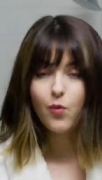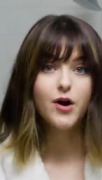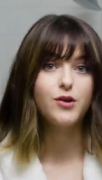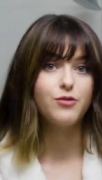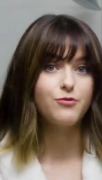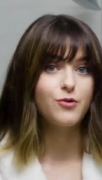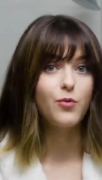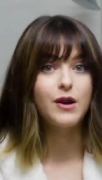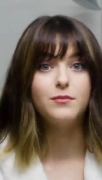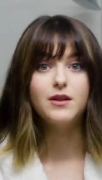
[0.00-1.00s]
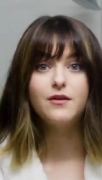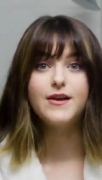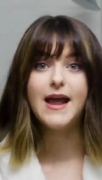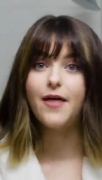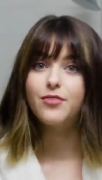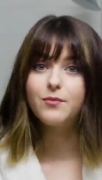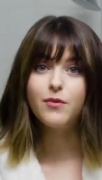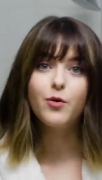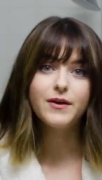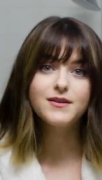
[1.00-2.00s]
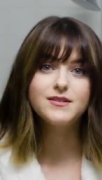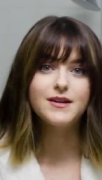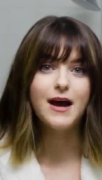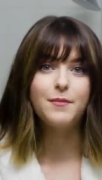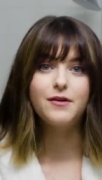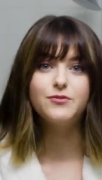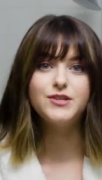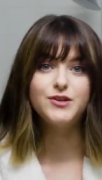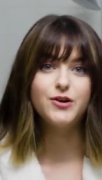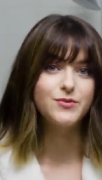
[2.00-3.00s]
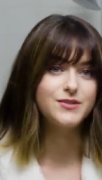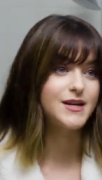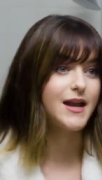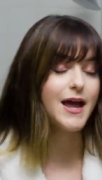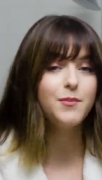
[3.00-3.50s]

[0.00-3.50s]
I'll walk you through what I'm loving at the moment and how my routine goes today,